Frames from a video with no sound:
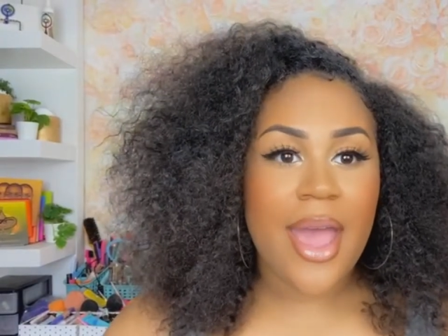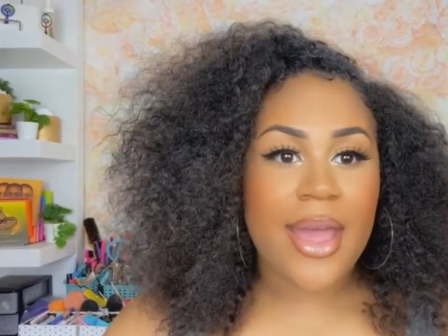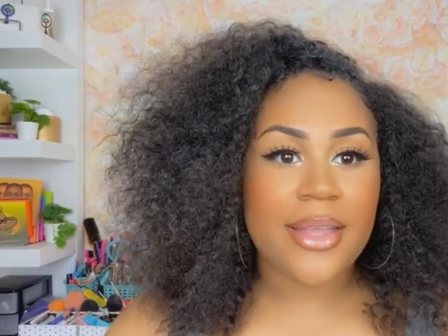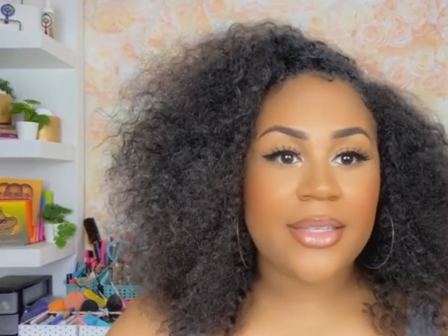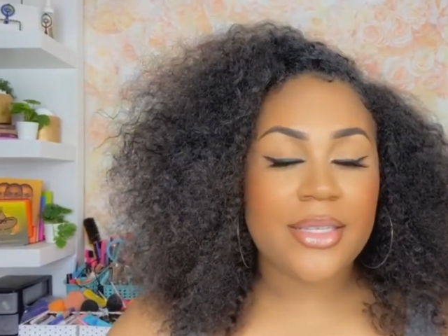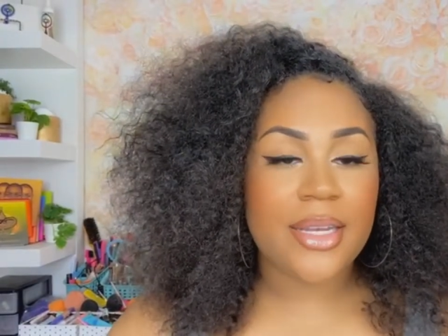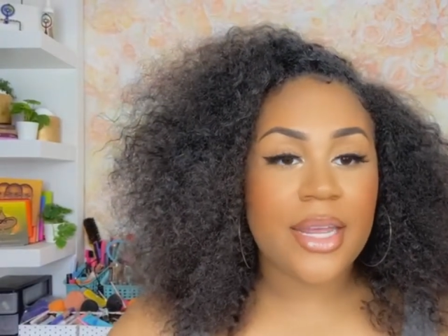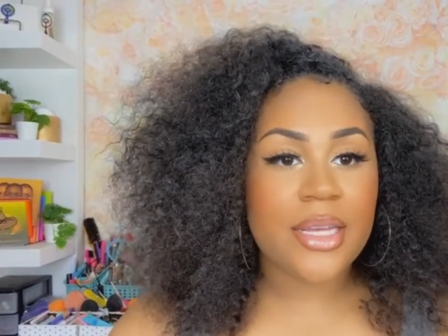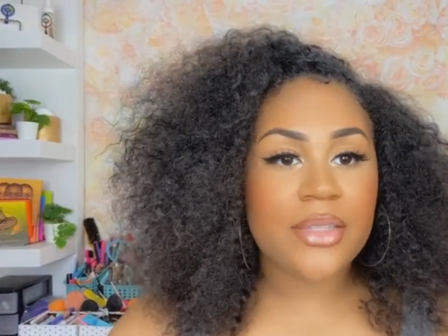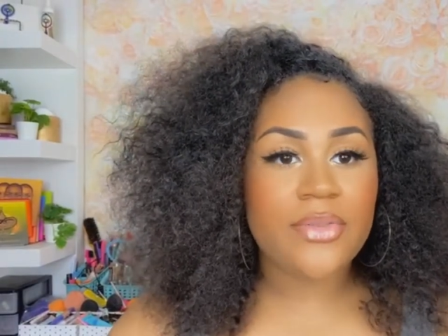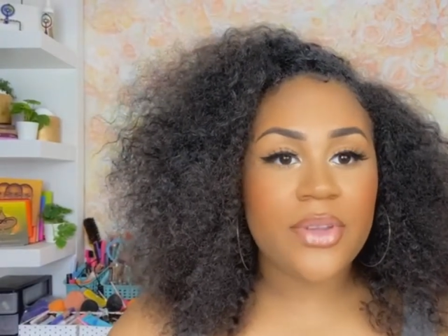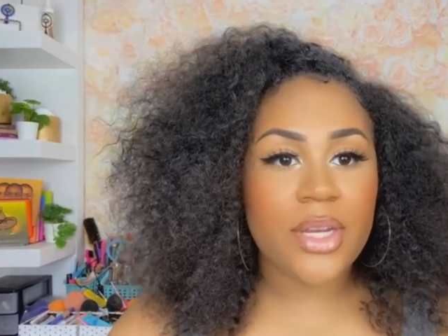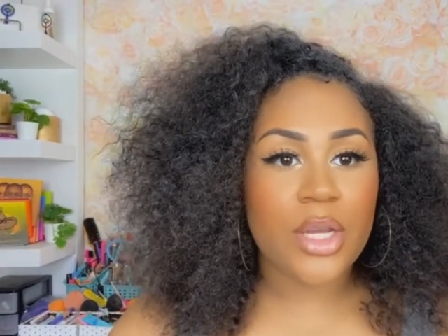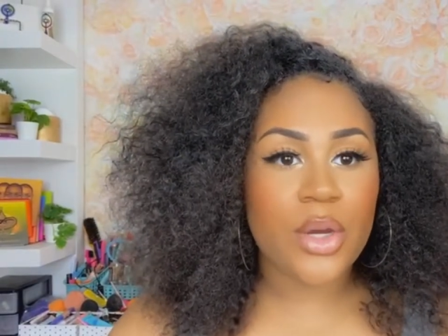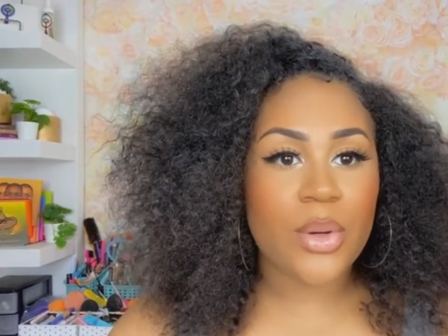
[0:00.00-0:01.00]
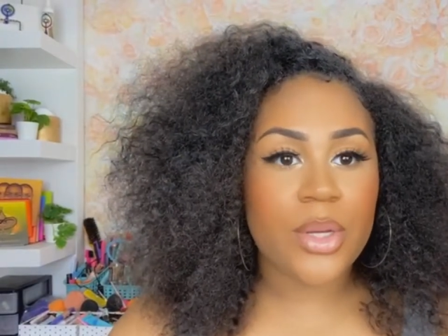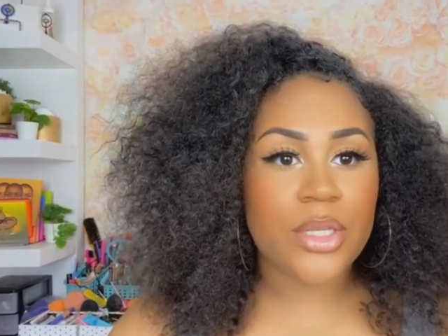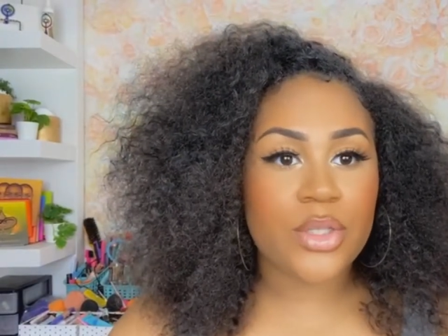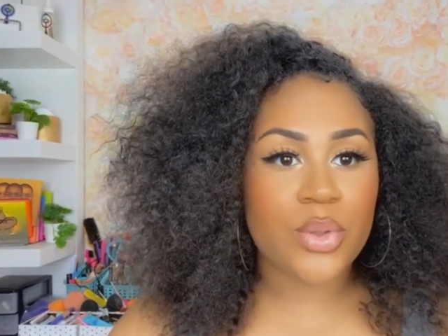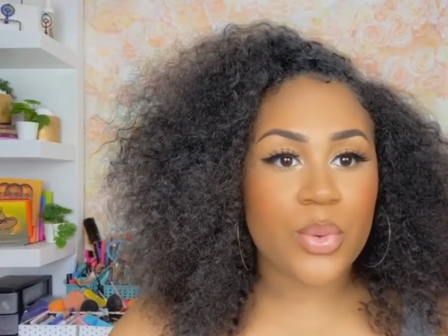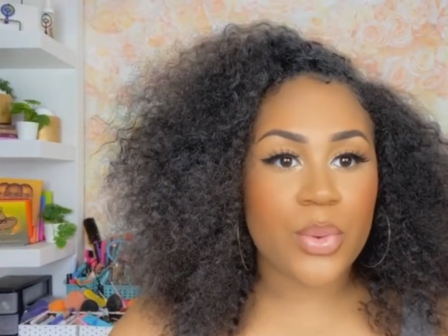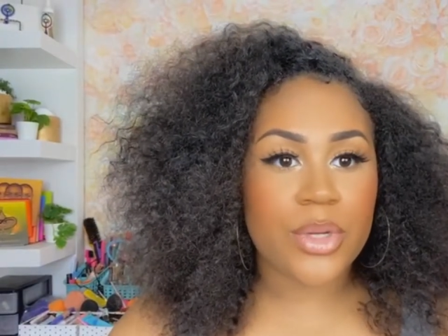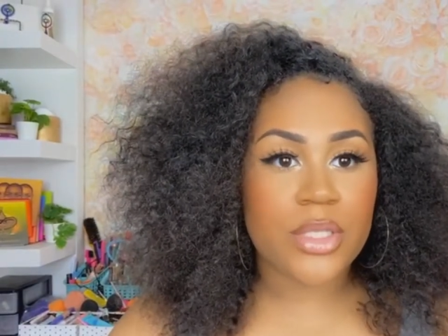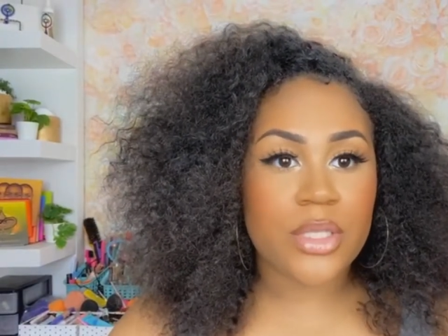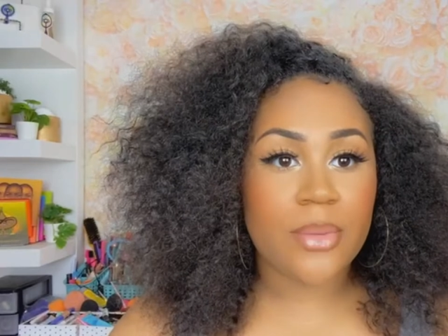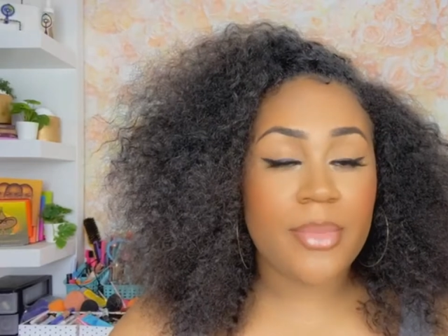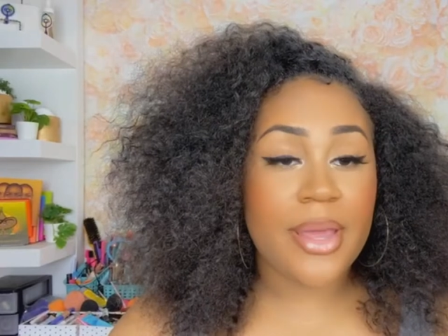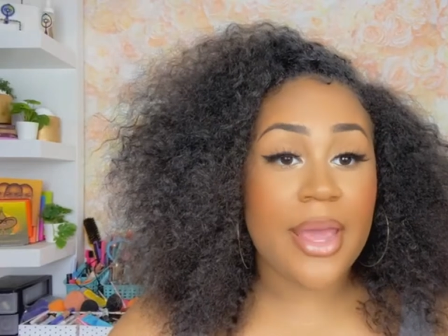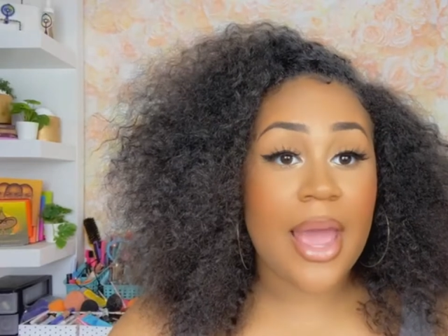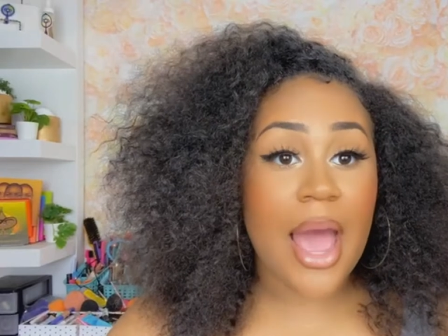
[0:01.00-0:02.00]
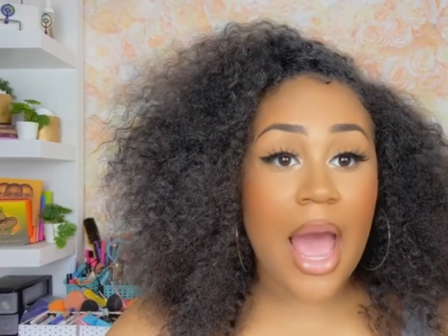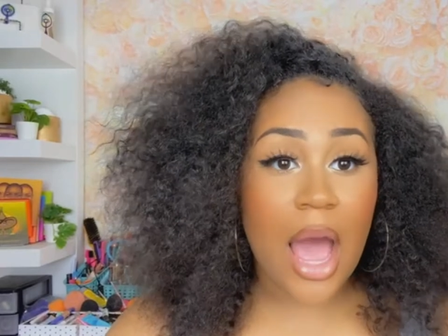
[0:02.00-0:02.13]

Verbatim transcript: and today's video is going to be